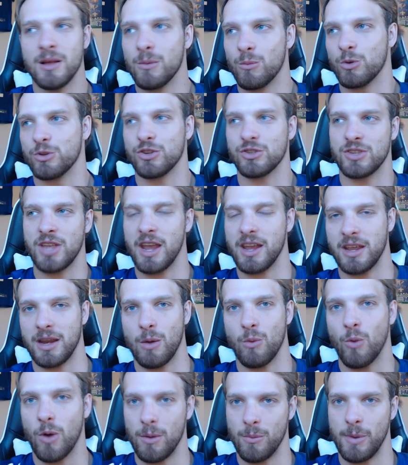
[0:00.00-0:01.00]
we're just taking
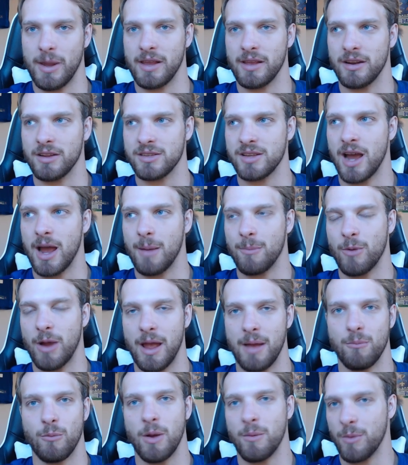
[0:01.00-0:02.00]
it 1 week at a time,
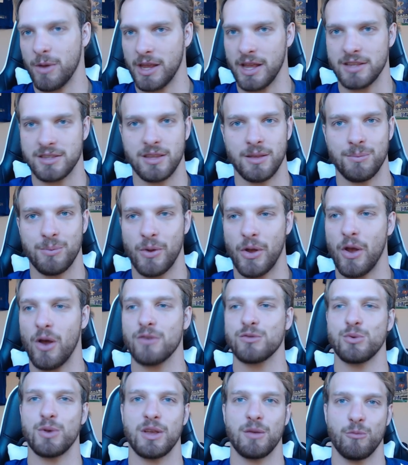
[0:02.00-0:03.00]
right? And when we get to the
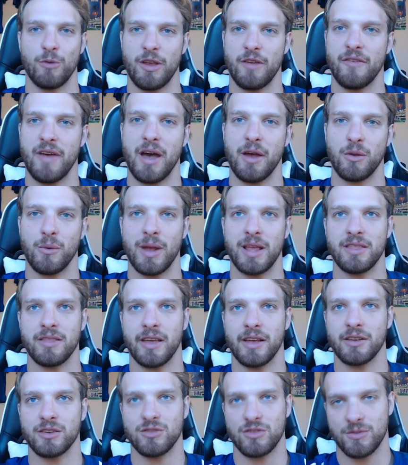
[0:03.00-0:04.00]
playoffs, we can reevaluate
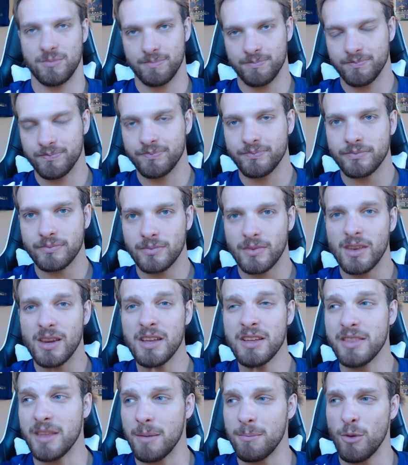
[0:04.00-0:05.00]
things.
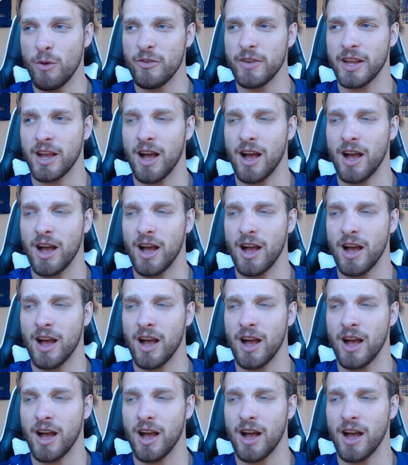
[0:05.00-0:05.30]
And then moving